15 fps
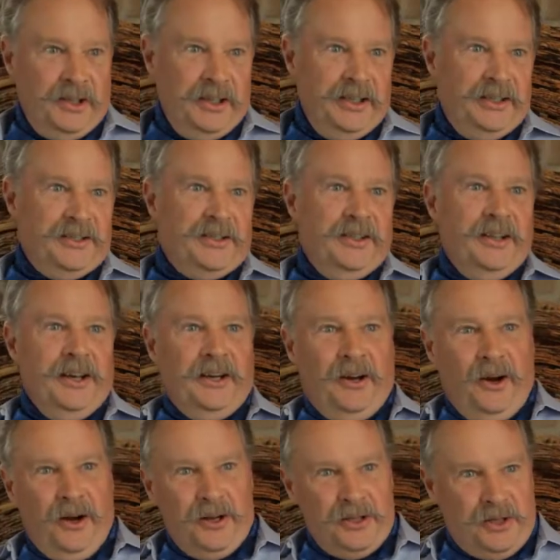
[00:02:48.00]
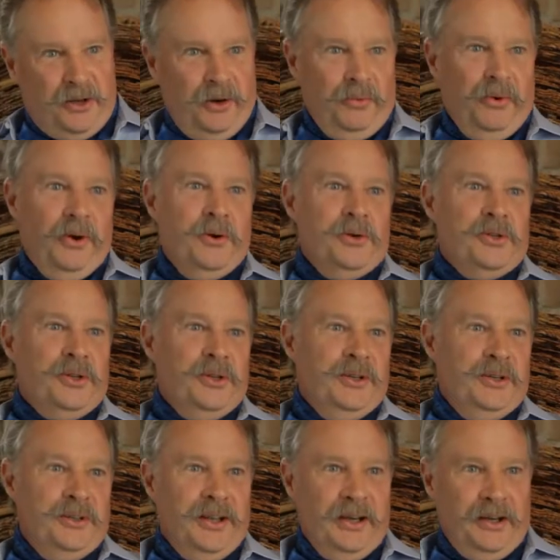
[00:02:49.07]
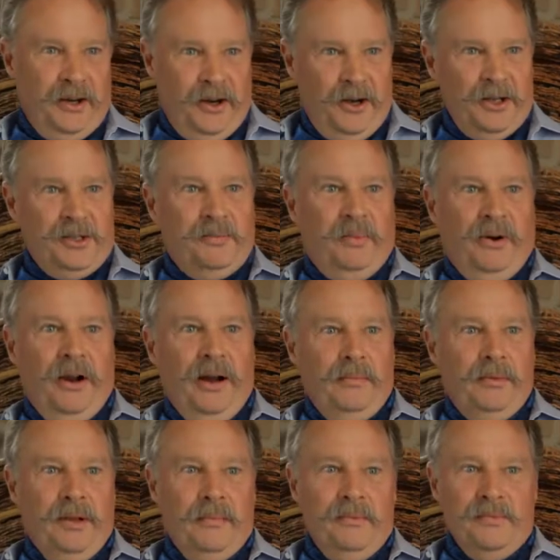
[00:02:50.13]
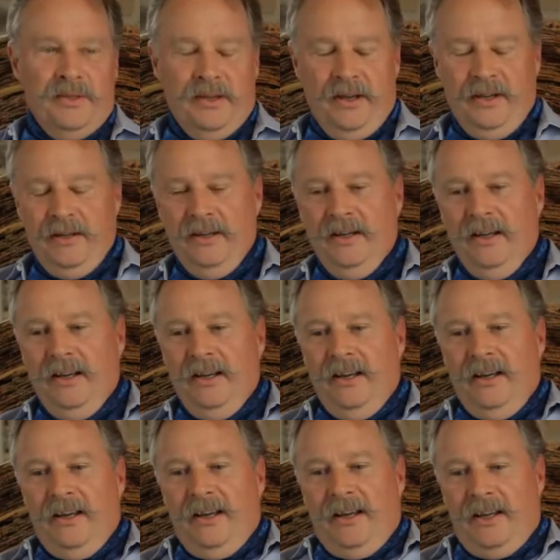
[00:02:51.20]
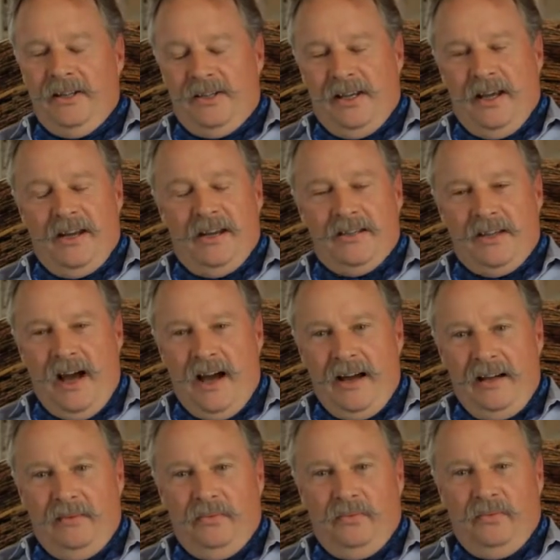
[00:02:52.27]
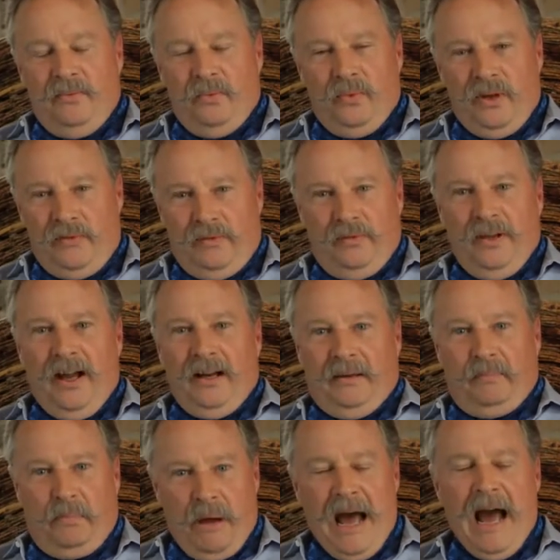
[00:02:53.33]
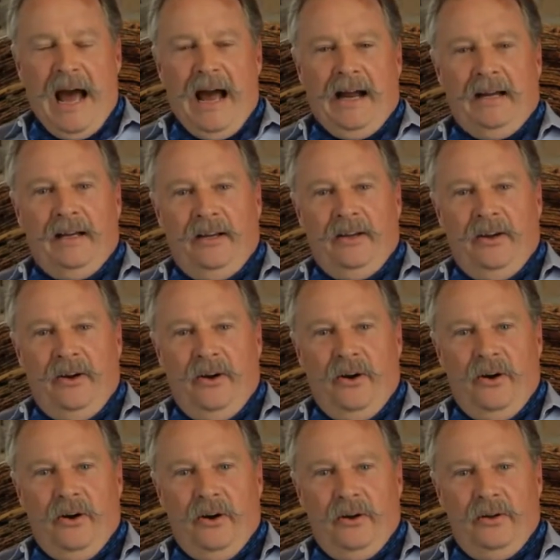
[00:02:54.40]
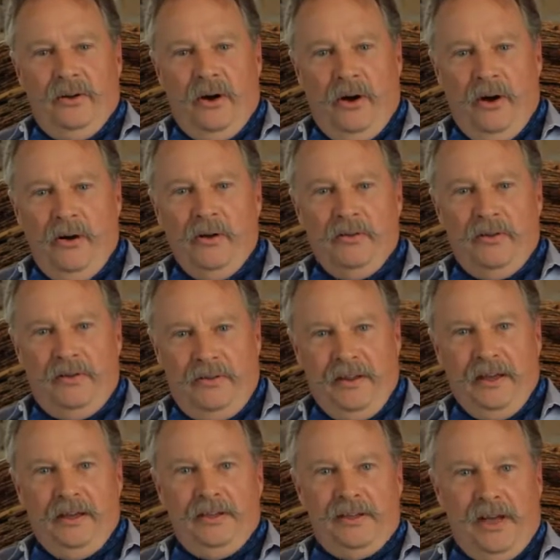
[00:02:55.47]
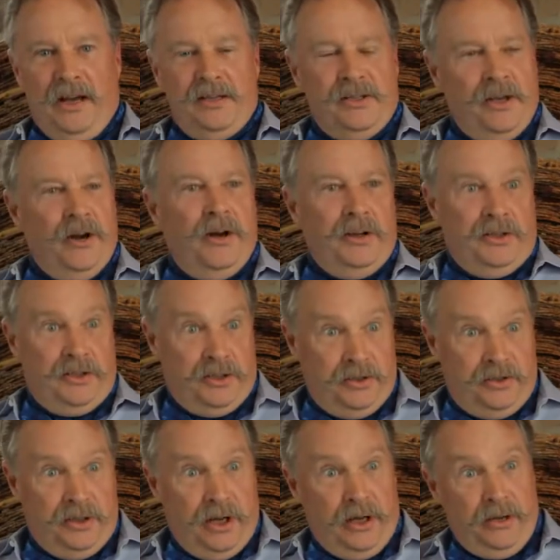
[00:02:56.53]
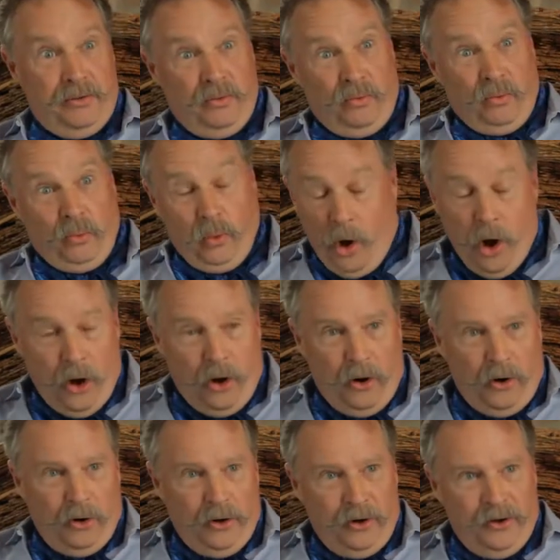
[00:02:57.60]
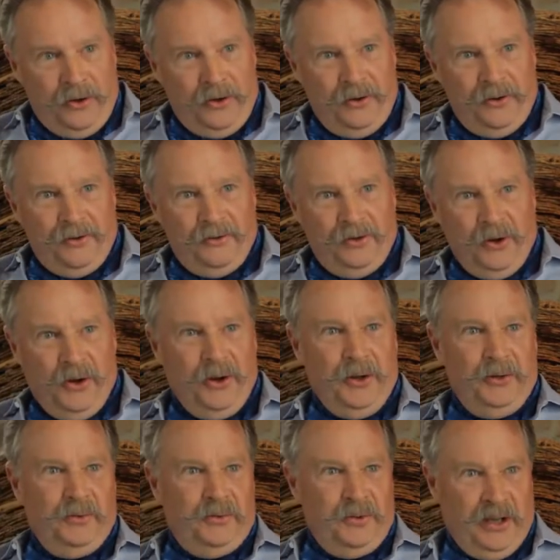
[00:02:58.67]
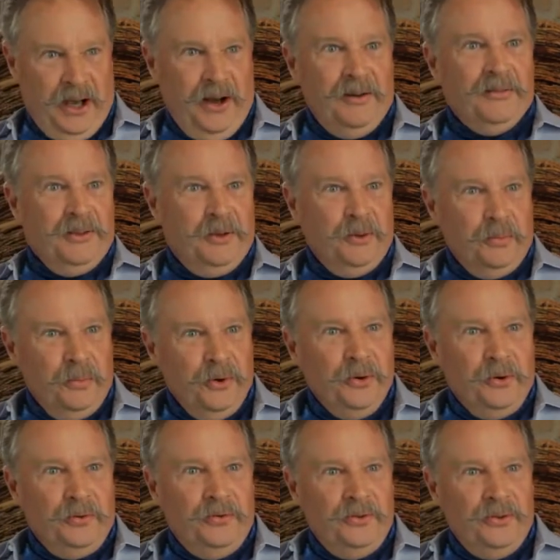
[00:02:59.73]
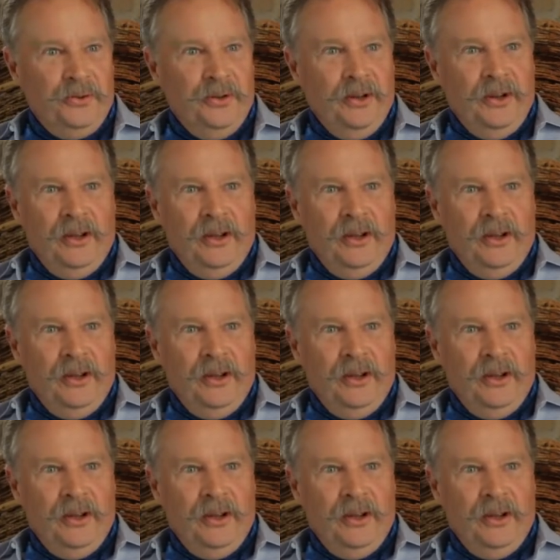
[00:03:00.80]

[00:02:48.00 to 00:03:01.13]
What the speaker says: leaks and they caused corrosion and they caused problems. And he said, as I reflect back on all the things I saw done wrong on Galvalume roofs,